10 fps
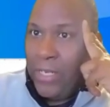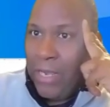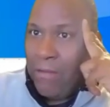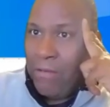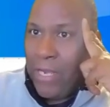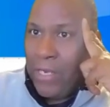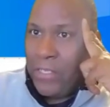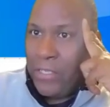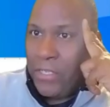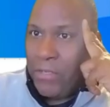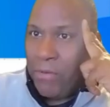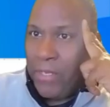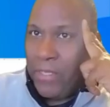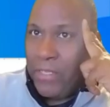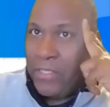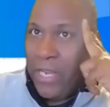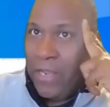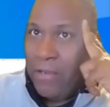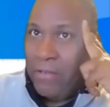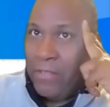and I'll actually shrink this
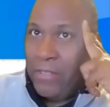down